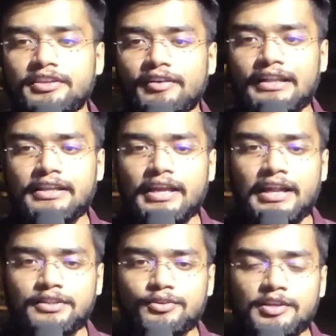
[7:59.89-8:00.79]
Diwali,
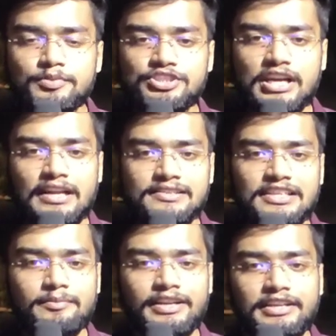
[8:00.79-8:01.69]
and Durga Puja are
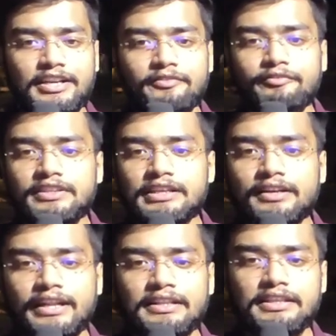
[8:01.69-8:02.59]
celebrated with a
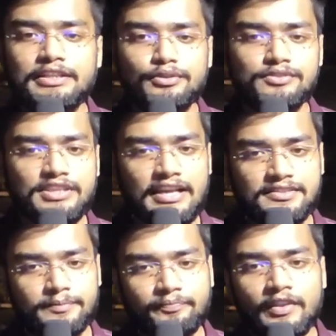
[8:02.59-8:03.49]
great
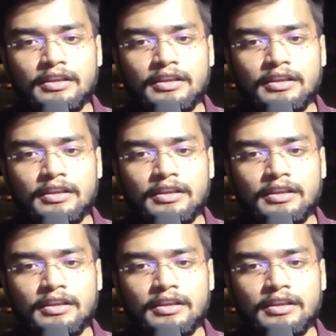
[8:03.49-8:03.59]
enthusiasm.